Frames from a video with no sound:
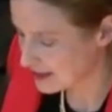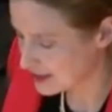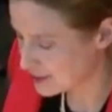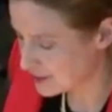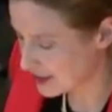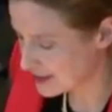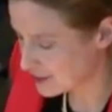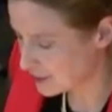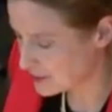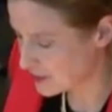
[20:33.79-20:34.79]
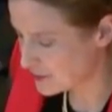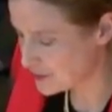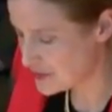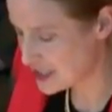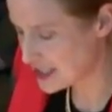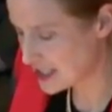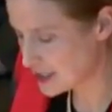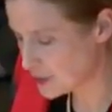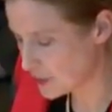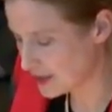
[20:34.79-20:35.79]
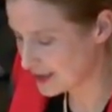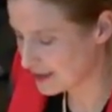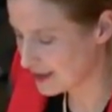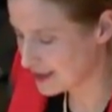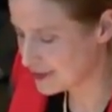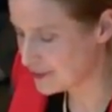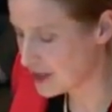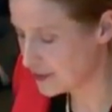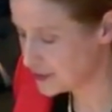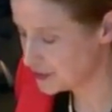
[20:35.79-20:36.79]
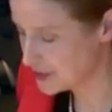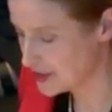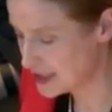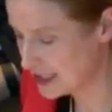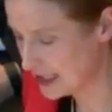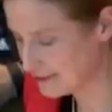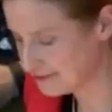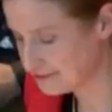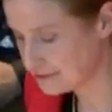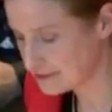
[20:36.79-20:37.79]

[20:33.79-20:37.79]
That's transcript 1581, lines 5 to 13.